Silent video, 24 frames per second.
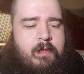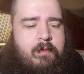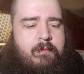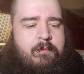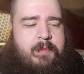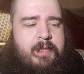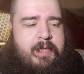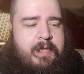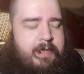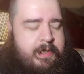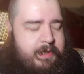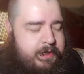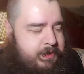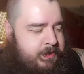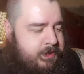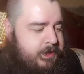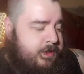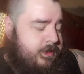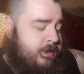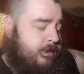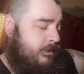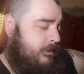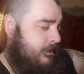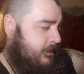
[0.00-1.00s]

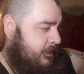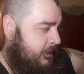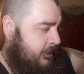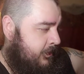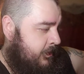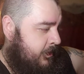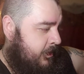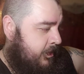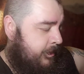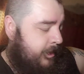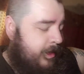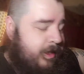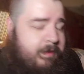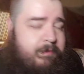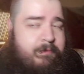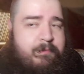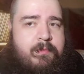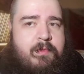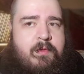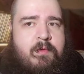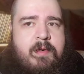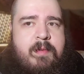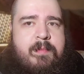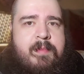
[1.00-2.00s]
because I mean, I'm
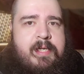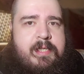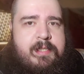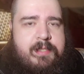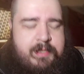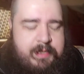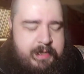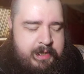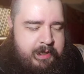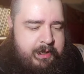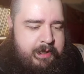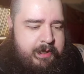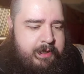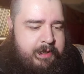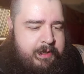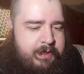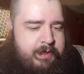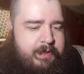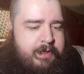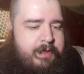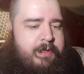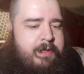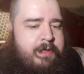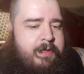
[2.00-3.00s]
3 months in
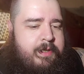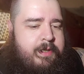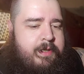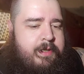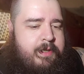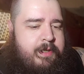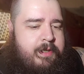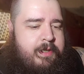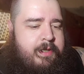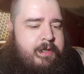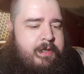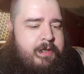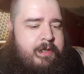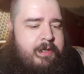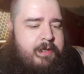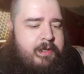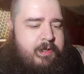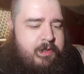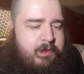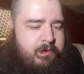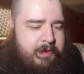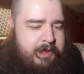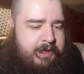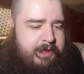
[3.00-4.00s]

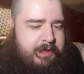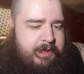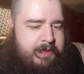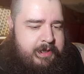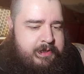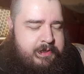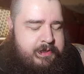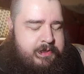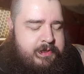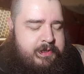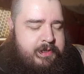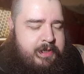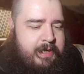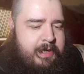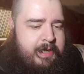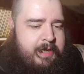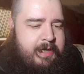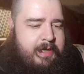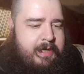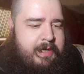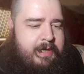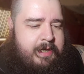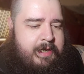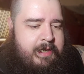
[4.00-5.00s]
doing this,
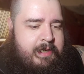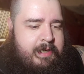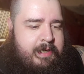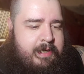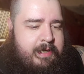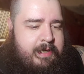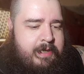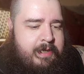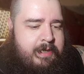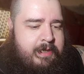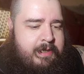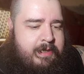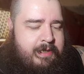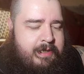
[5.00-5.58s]
and